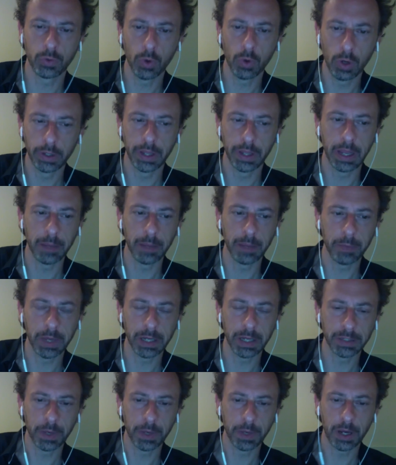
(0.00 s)
all the
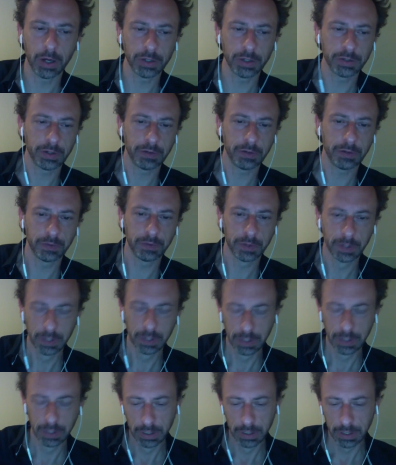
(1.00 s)
emails because of
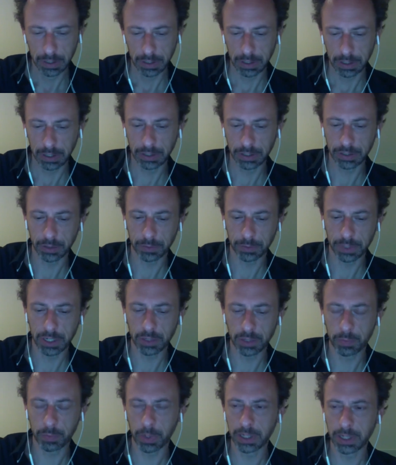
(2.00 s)
in some
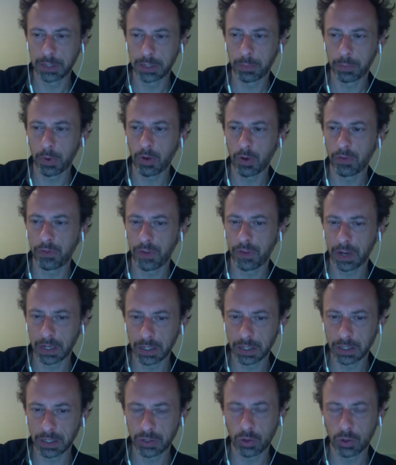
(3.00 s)
sense principle of
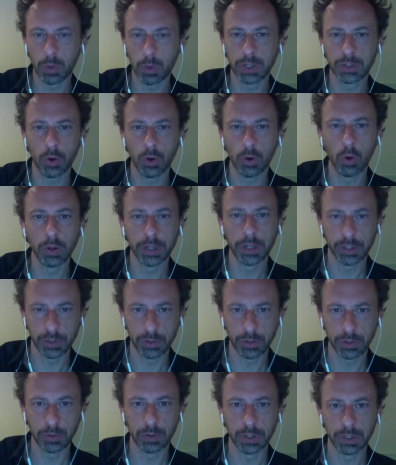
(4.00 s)
fairness towards all the
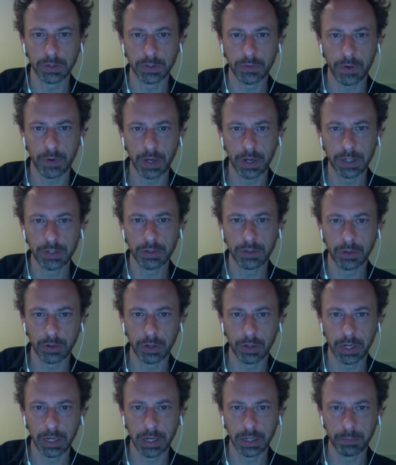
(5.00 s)
students right so
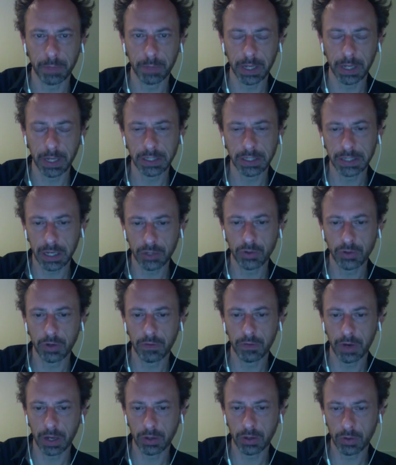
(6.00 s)
and but it's actually
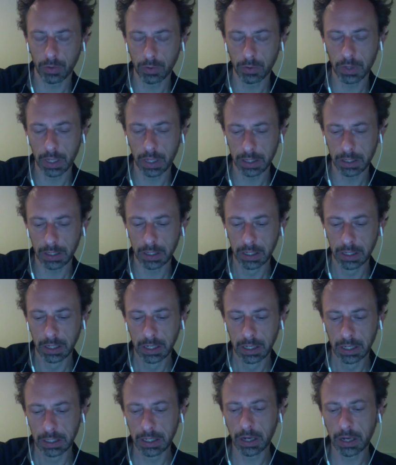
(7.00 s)
very true that
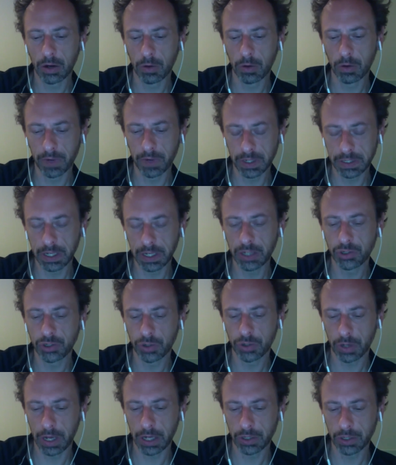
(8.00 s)
the
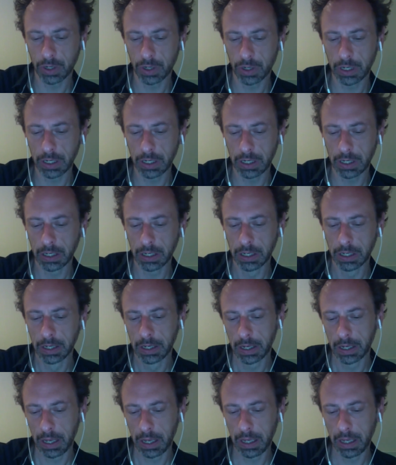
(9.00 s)
conversation actually
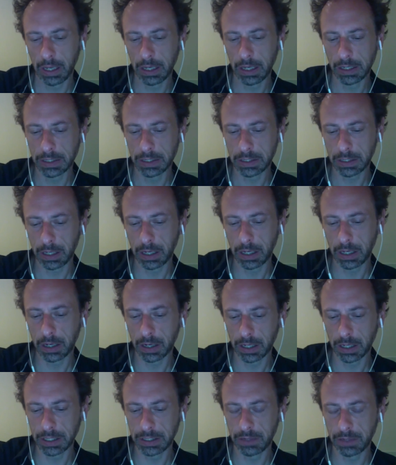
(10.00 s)
is
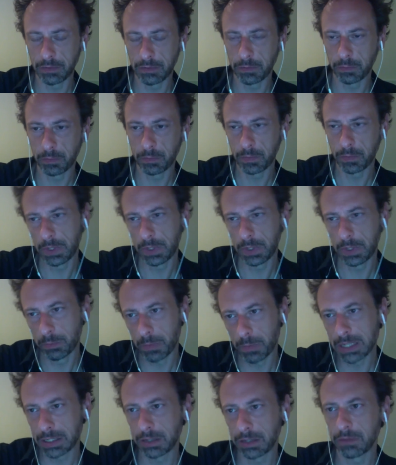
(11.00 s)
increasing in
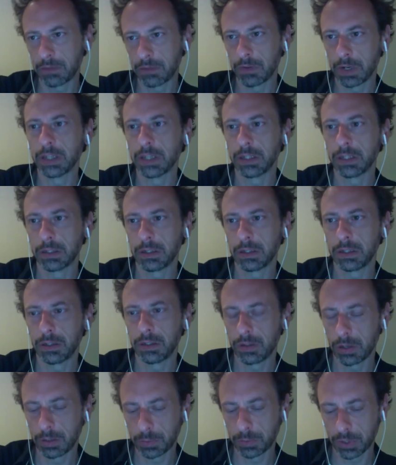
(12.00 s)
massively in
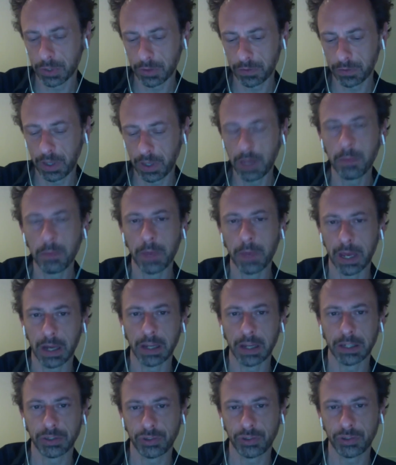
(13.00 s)
terms of email
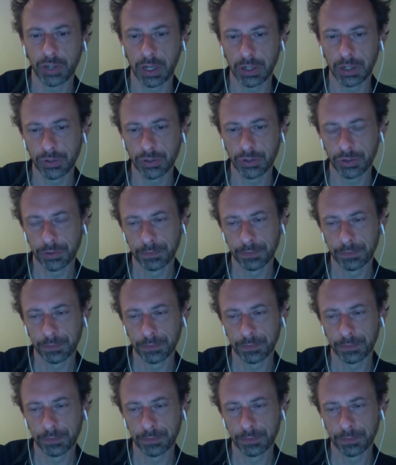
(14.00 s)
exchange.